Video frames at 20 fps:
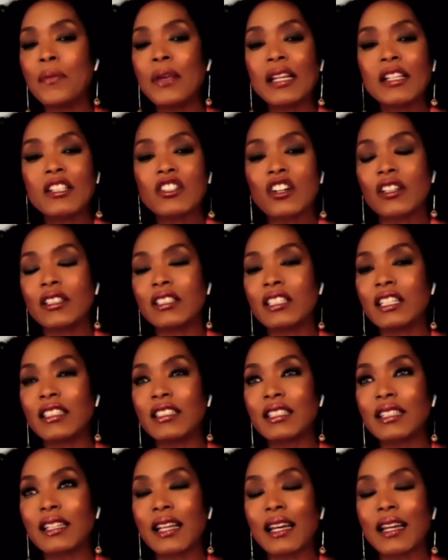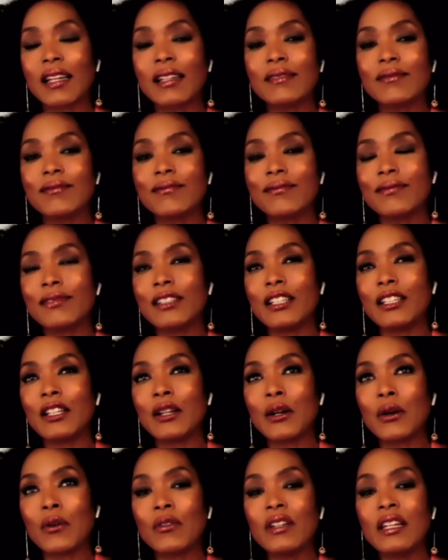Pixar does it like, you
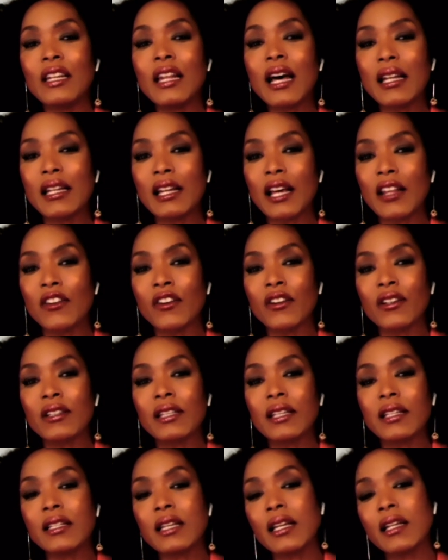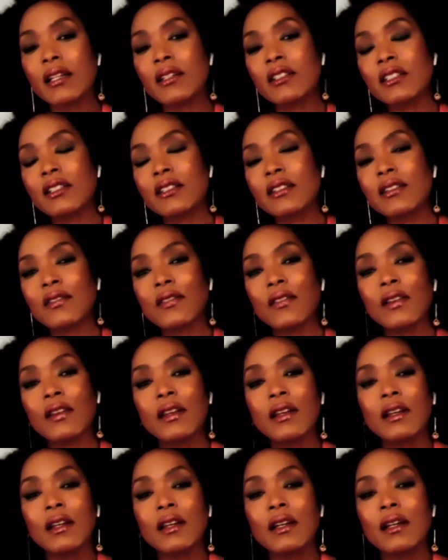know, none other. They take it just a
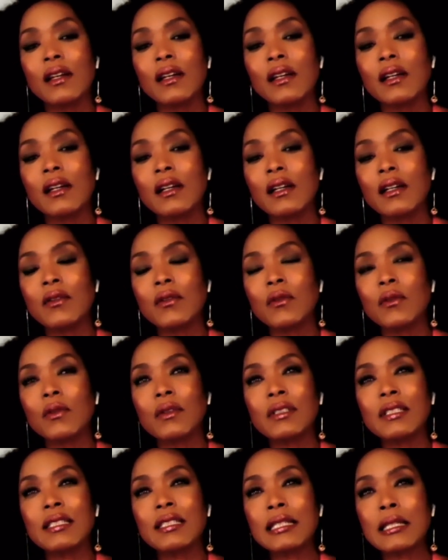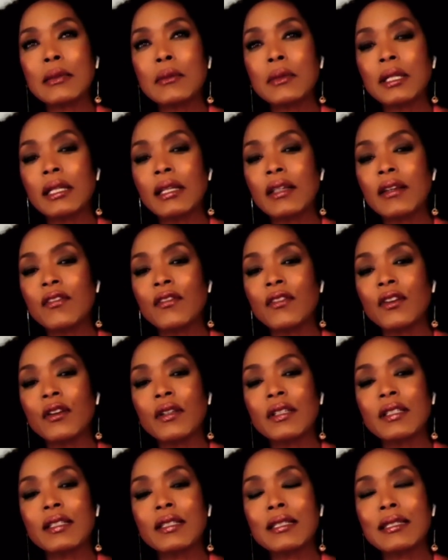seemingly a
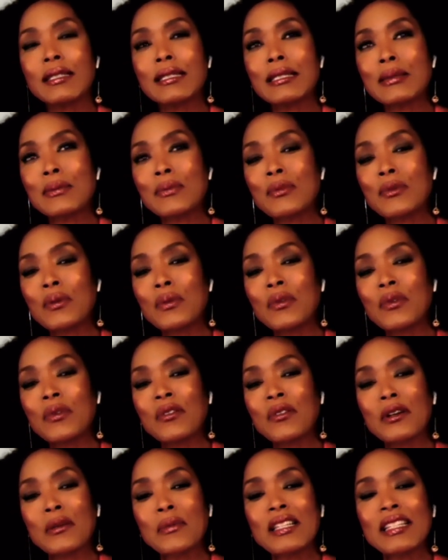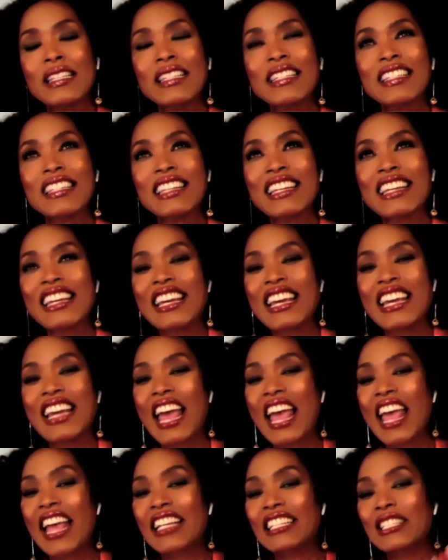very simple premise,
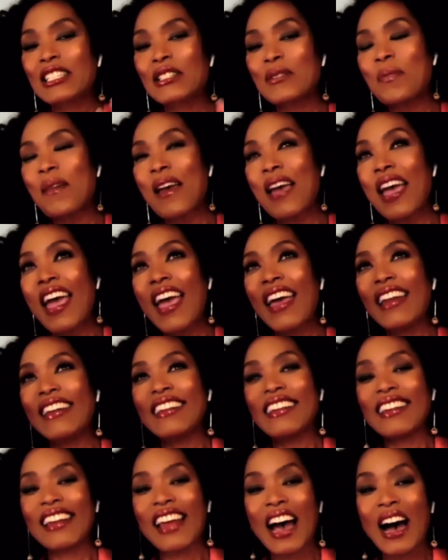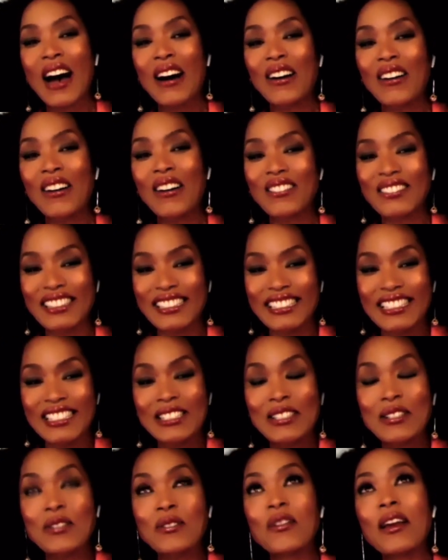expand it out into
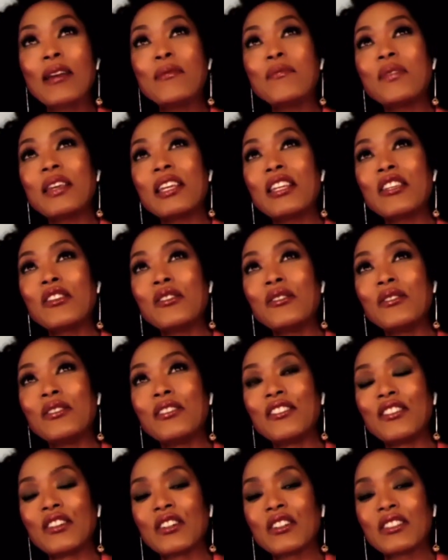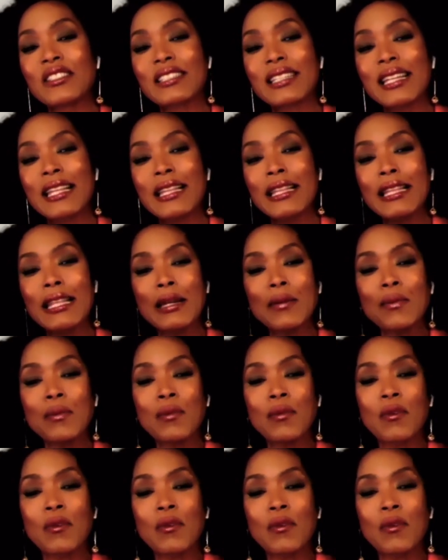this great big universe, and then